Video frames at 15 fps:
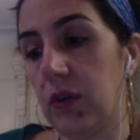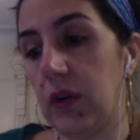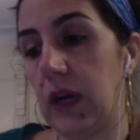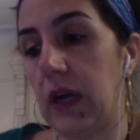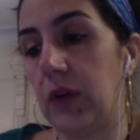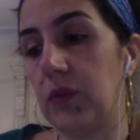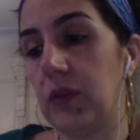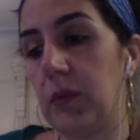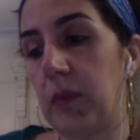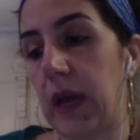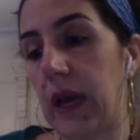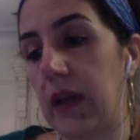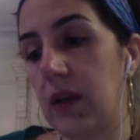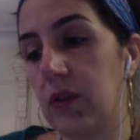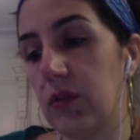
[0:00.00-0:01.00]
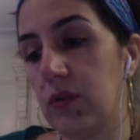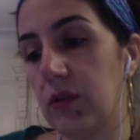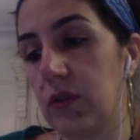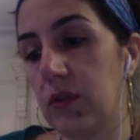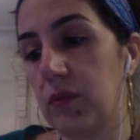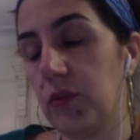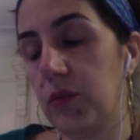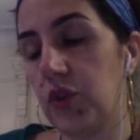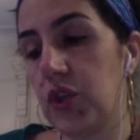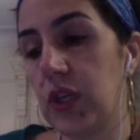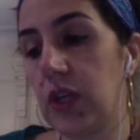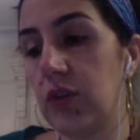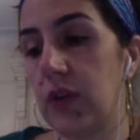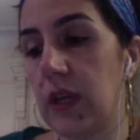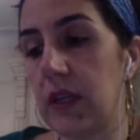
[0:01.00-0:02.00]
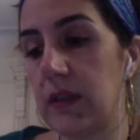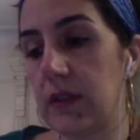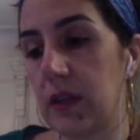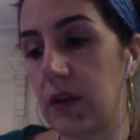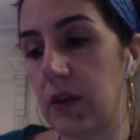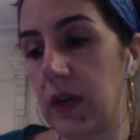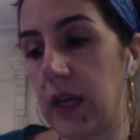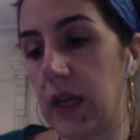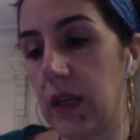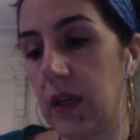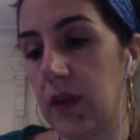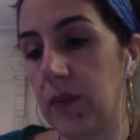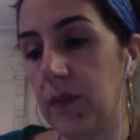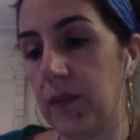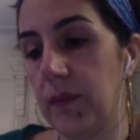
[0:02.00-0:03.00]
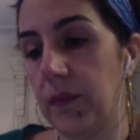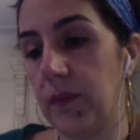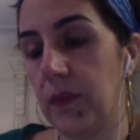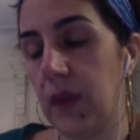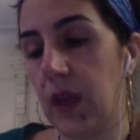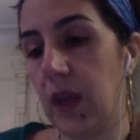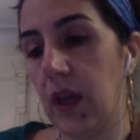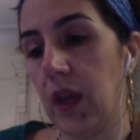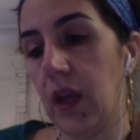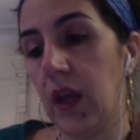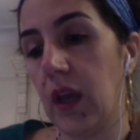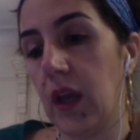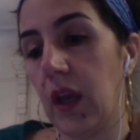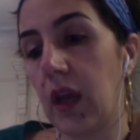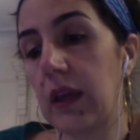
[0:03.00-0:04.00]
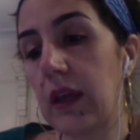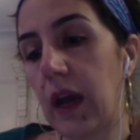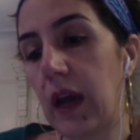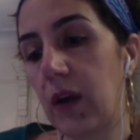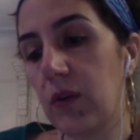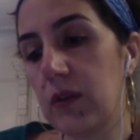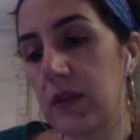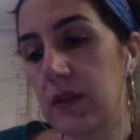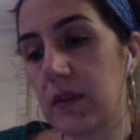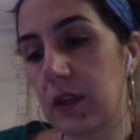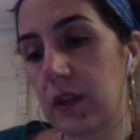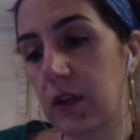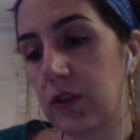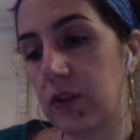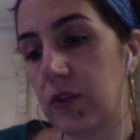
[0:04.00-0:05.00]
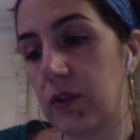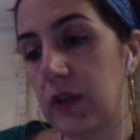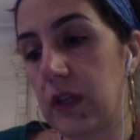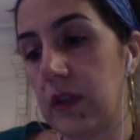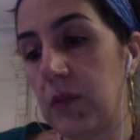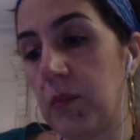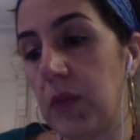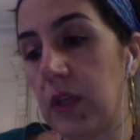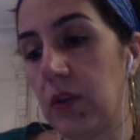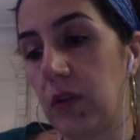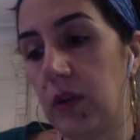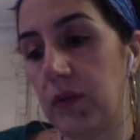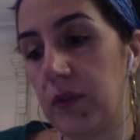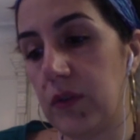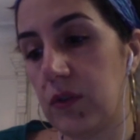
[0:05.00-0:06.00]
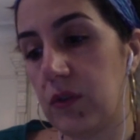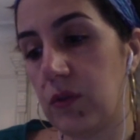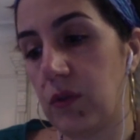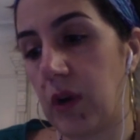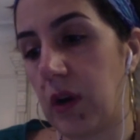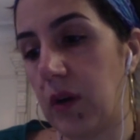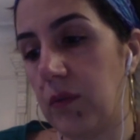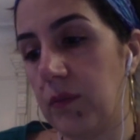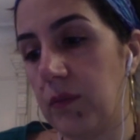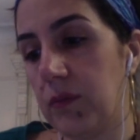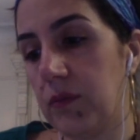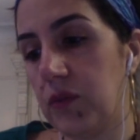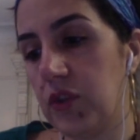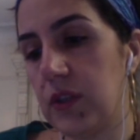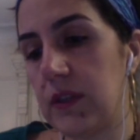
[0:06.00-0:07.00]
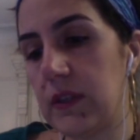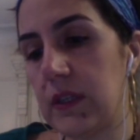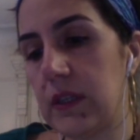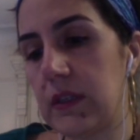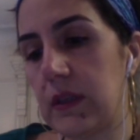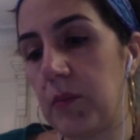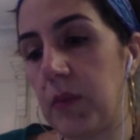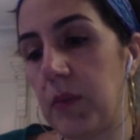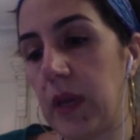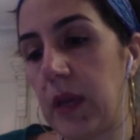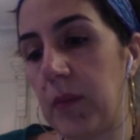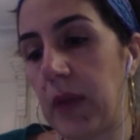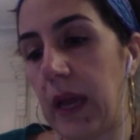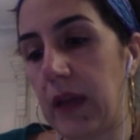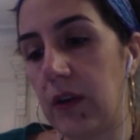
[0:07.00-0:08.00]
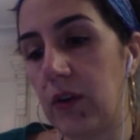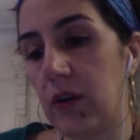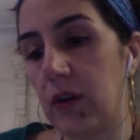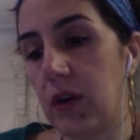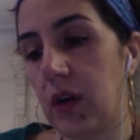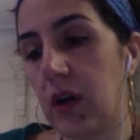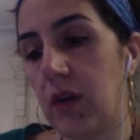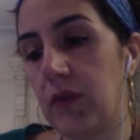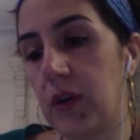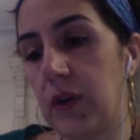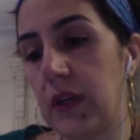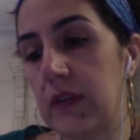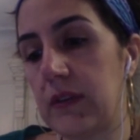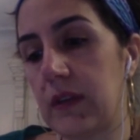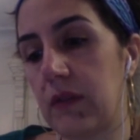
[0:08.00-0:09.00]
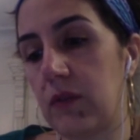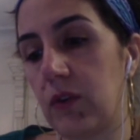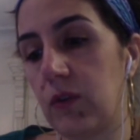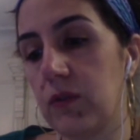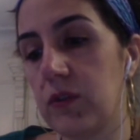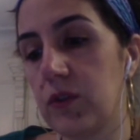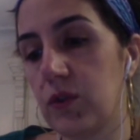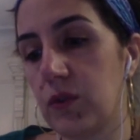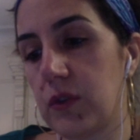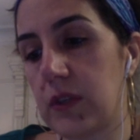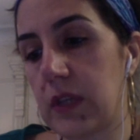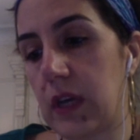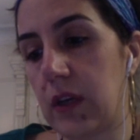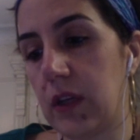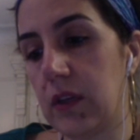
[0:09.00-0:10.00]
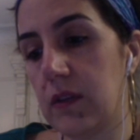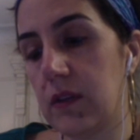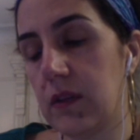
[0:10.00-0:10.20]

out the back door. She cranes her neck. A cow is slaughtered in the middle of the square. She sees a big banner covering several store signs.